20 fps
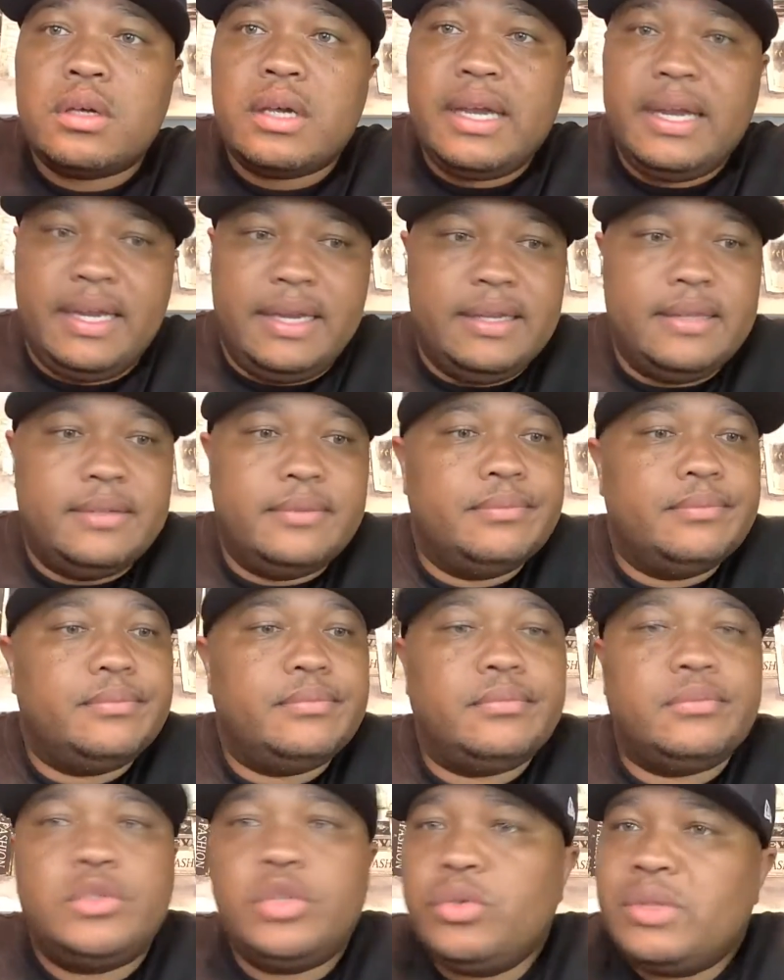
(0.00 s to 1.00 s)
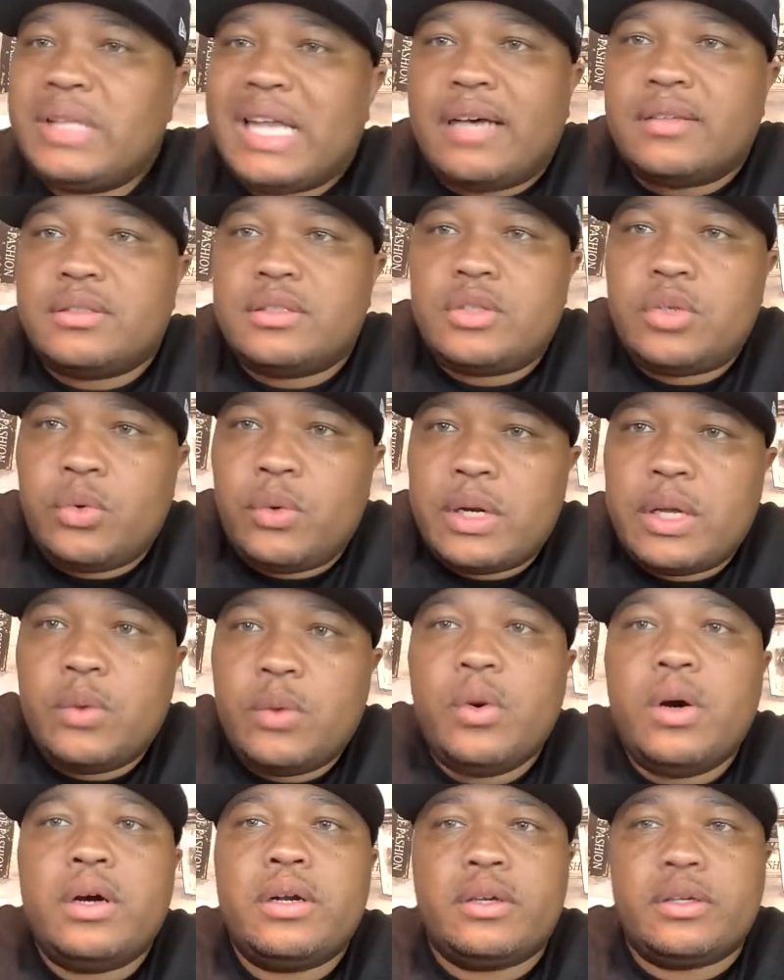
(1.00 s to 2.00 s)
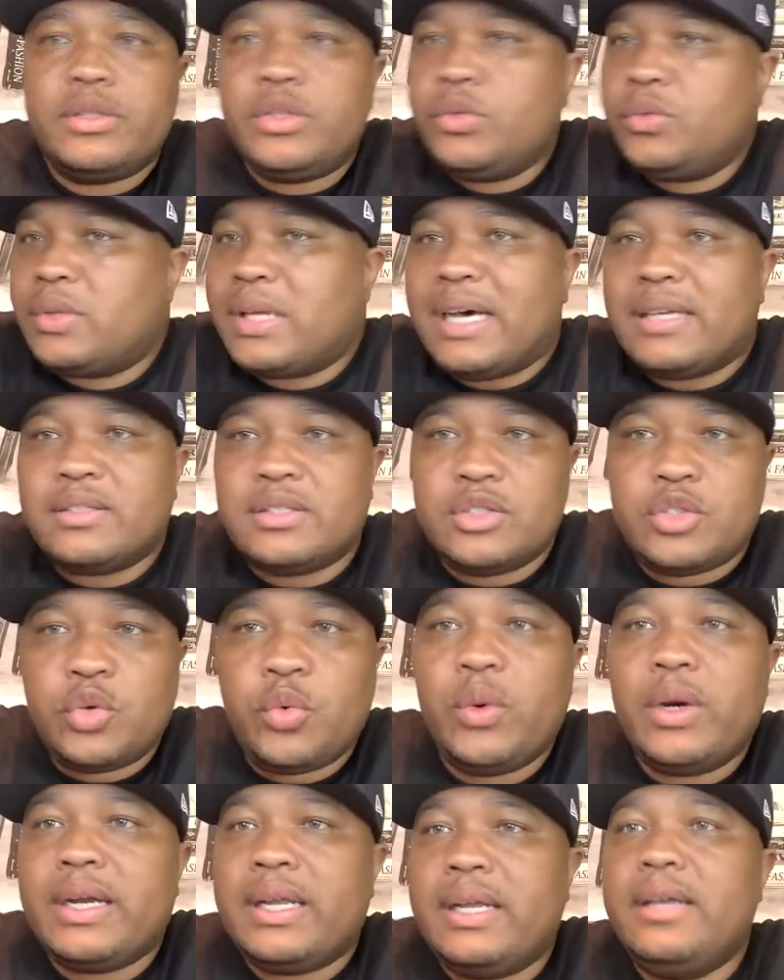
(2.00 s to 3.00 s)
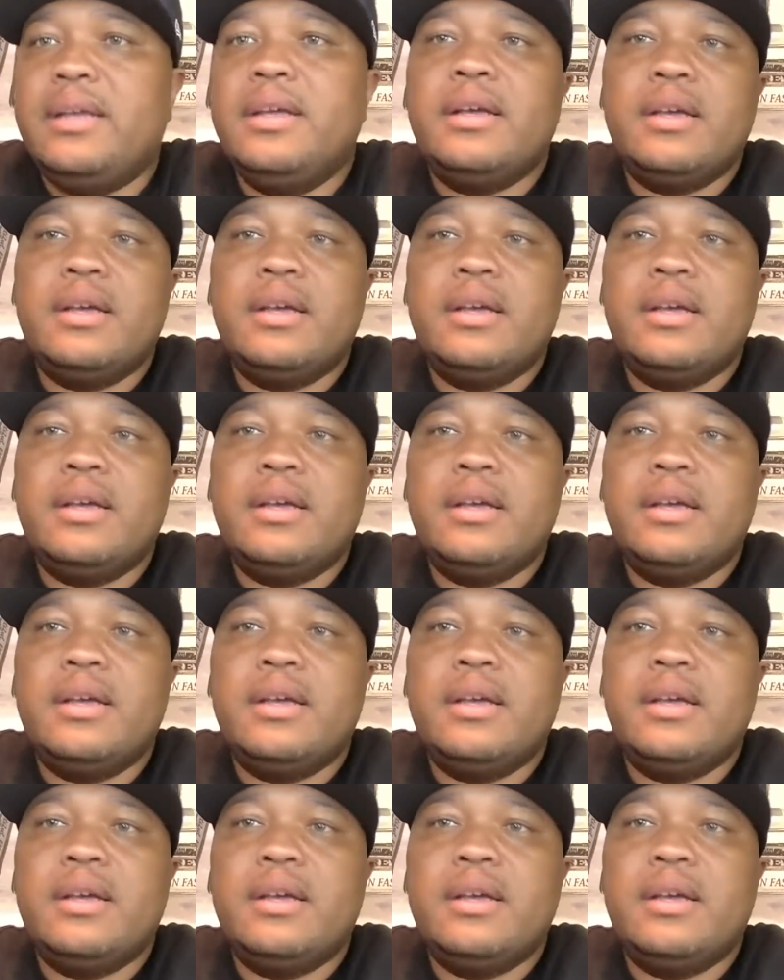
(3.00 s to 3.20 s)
in 2021 or 2020,